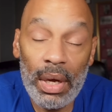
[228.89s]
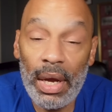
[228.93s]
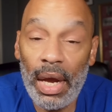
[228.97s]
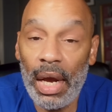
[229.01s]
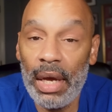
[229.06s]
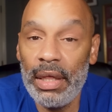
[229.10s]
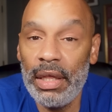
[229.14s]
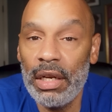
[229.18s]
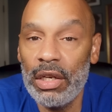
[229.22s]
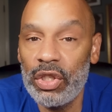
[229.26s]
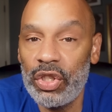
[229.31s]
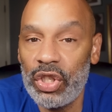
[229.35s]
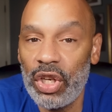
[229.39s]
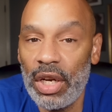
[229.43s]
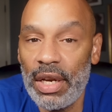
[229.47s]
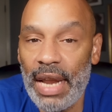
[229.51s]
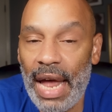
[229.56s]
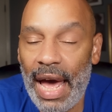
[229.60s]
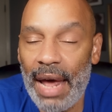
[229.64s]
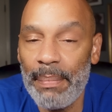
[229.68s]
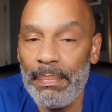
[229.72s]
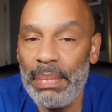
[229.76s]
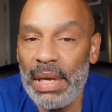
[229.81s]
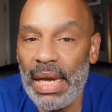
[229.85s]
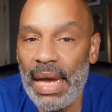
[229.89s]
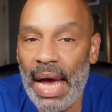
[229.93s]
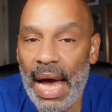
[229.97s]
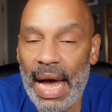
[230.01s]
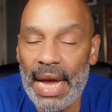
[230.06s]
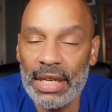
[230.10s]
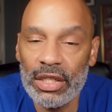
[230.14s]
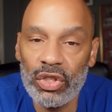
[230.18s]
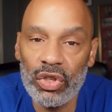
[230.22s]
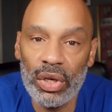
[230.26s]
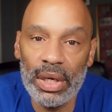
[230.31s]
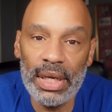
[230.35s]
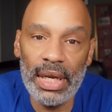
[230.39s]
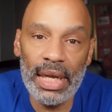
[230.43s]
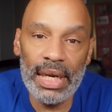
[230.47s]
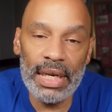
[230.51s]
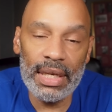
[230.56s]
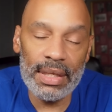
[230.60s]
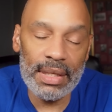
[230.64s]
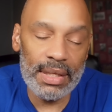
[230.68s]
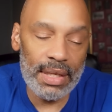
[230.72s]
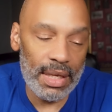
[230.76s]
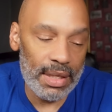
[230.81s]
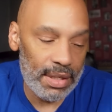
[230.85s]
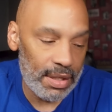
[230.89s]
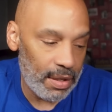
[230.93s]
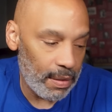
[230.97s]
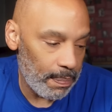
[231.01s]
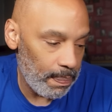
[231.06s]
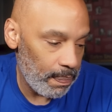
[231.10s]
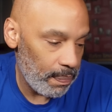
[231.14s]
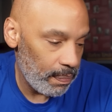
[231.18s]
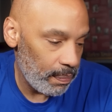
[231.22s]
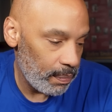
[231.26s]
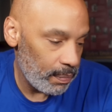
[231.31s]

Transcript: and there should not be ostarine in his system.